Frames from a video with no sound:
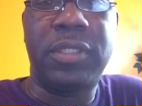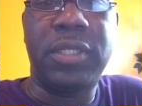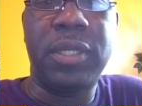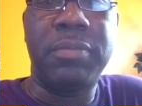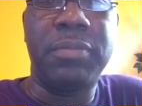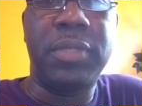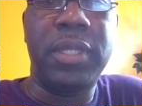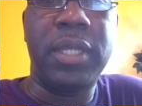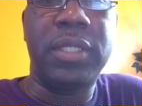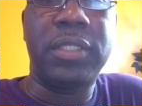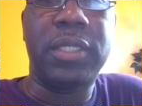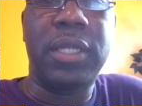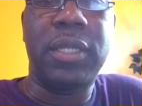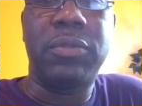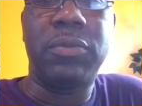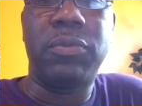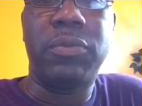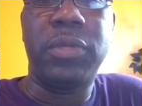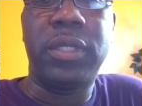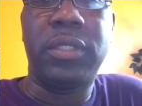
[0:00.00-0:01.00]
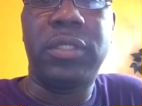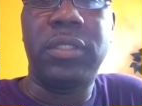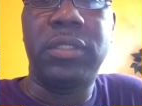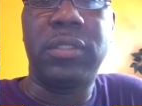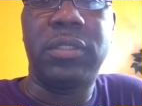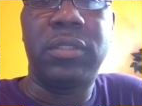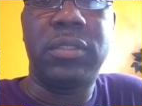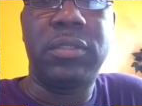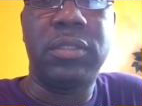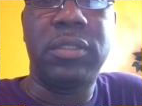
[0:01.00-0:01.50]
seven days out the week
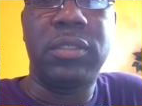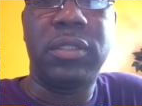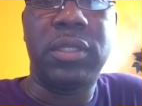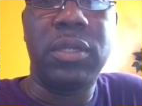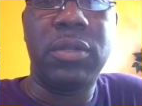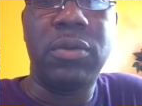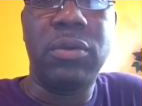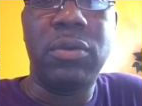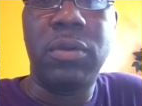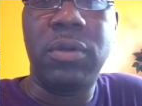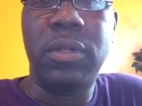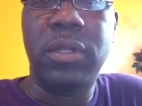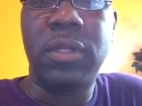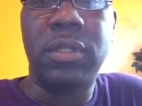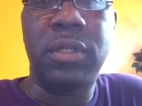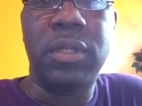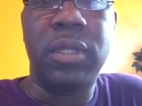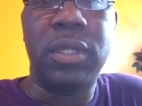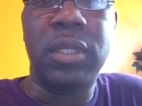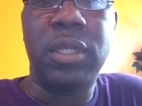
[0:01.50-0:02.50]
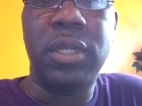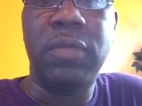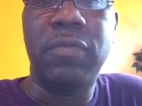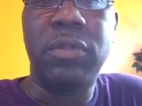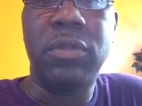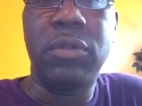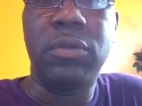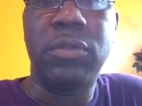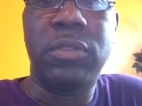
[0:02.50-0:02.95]
just just get on and, and give a little